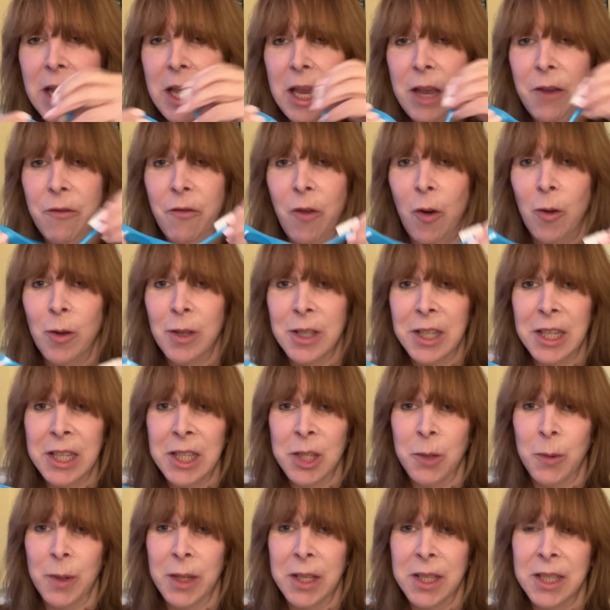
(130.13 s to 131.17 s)
It folds
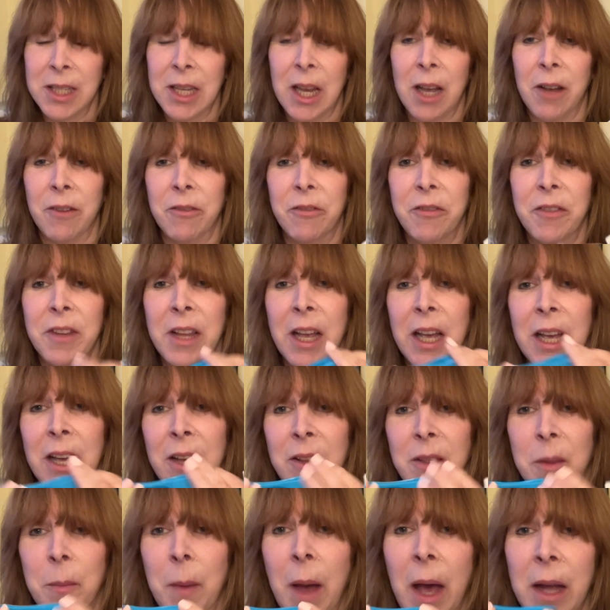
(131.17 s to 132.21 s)
into itself. Now,
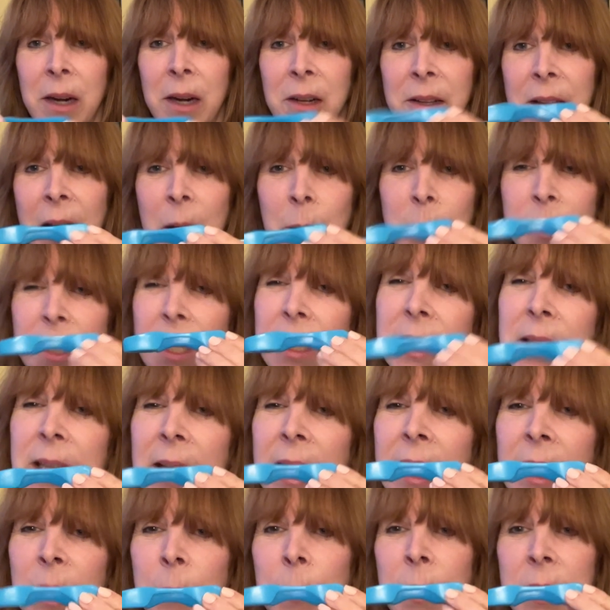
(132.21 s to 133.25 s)
the model now is a
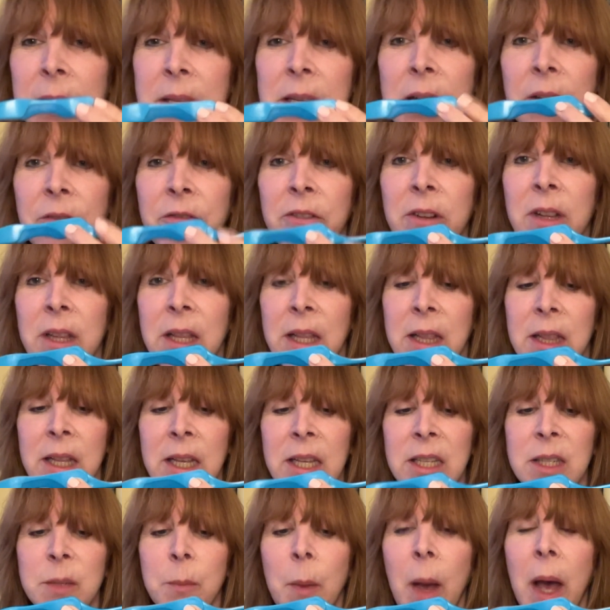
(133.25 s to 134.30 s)
little bit different than
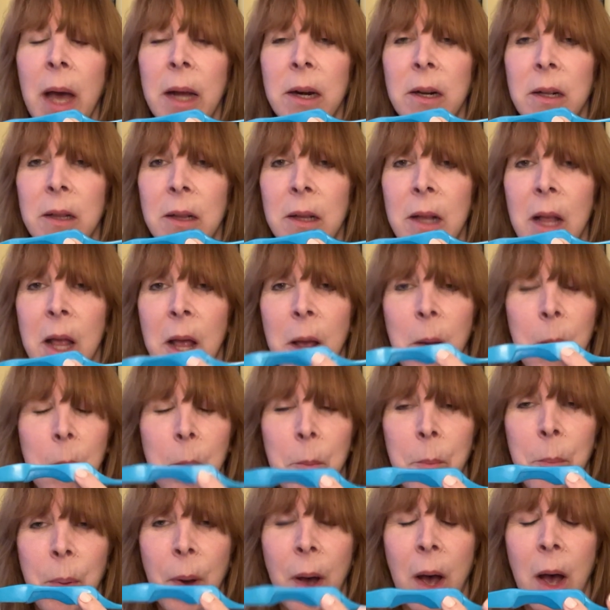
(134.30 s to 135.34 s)
this model,
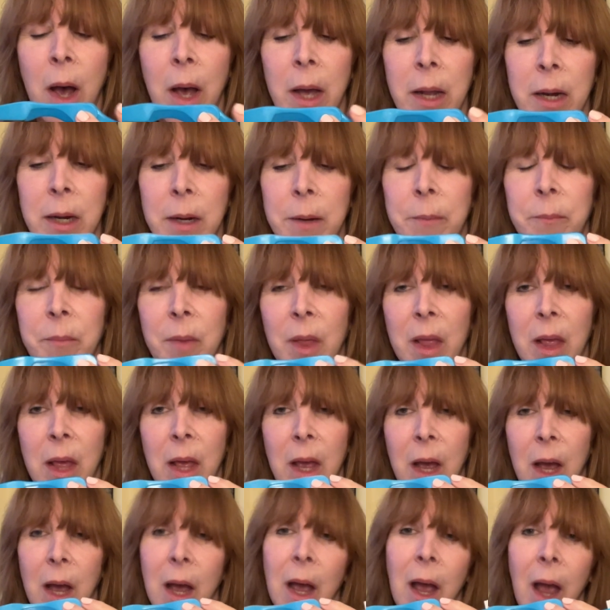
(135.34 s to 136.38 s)
but
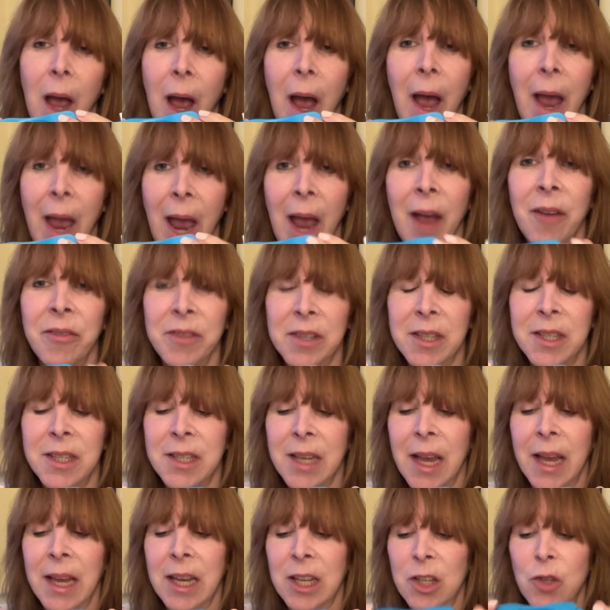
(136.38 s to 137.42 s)
I have to
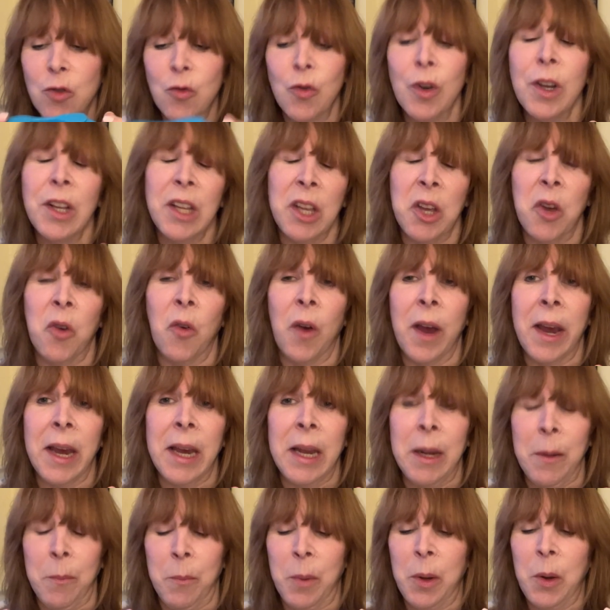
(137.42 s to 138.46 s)
say it's really
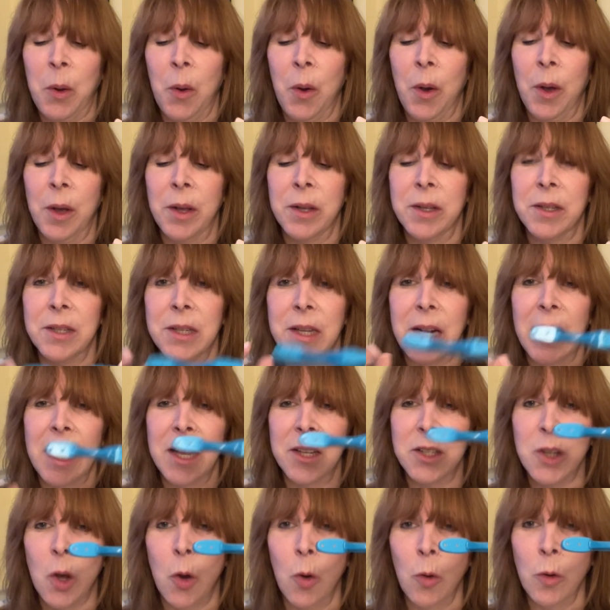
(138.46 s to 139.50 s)
great because it
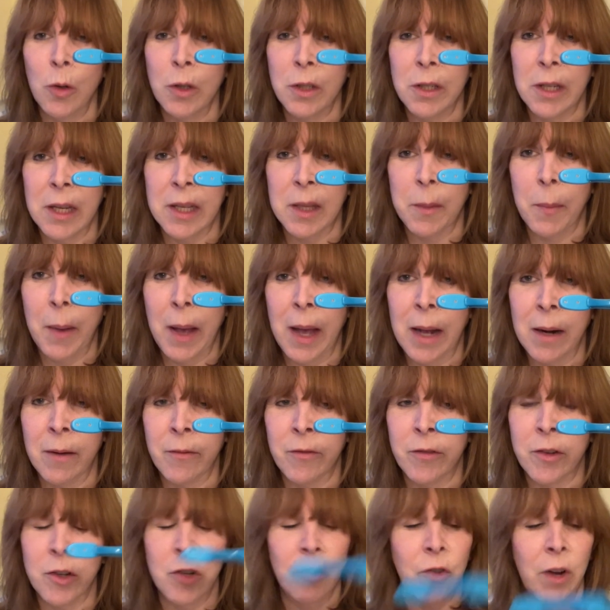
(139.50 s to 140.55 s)
has holes at the bottom
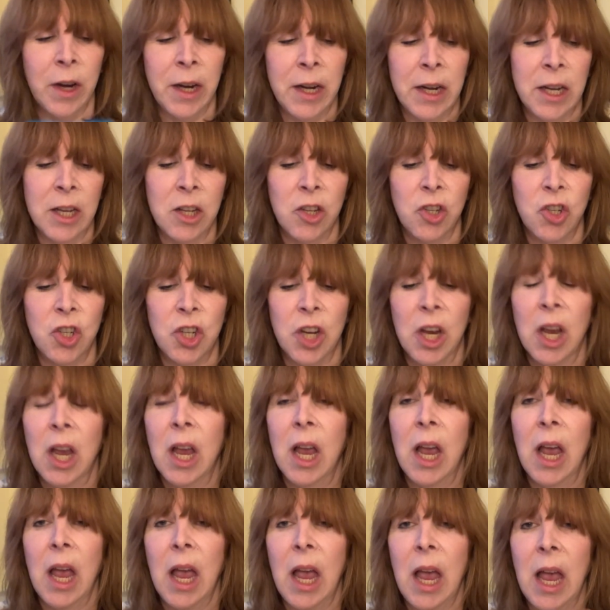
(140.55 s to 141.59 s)
for drainage,
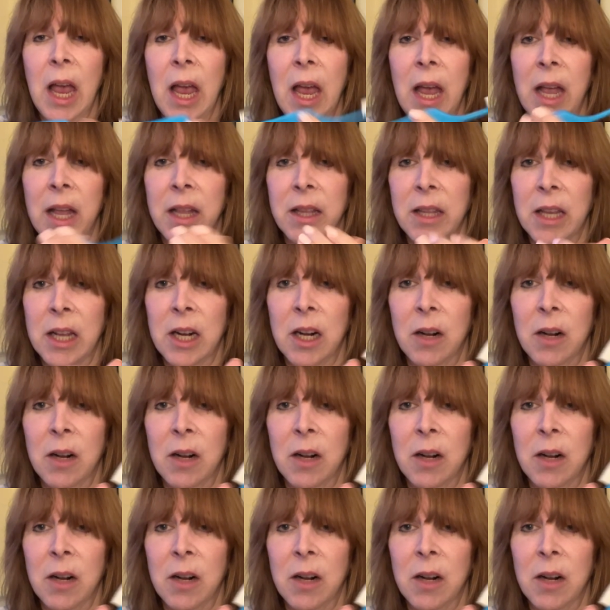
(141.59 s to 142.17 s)
and